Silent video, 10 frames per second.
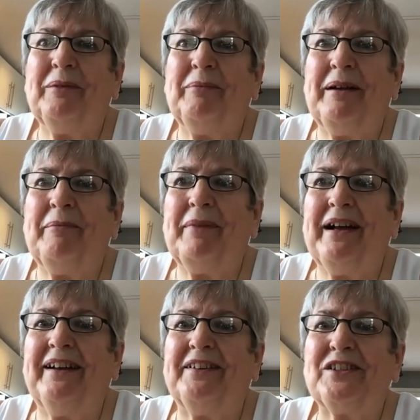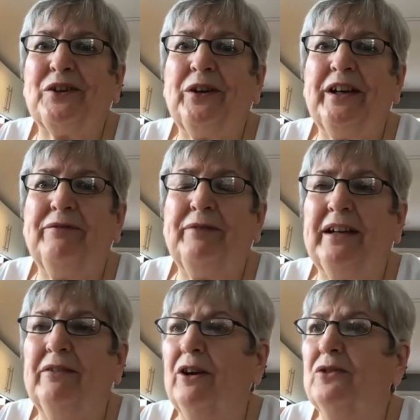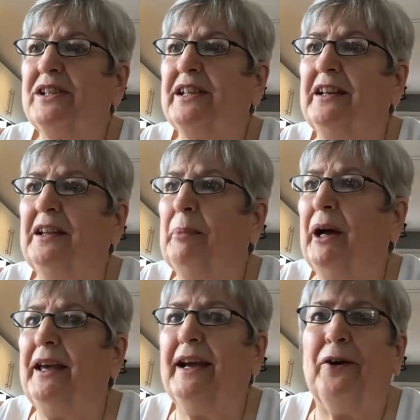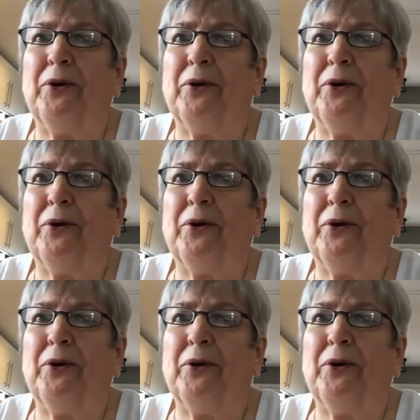I'm happy that you're if I roast anybody out.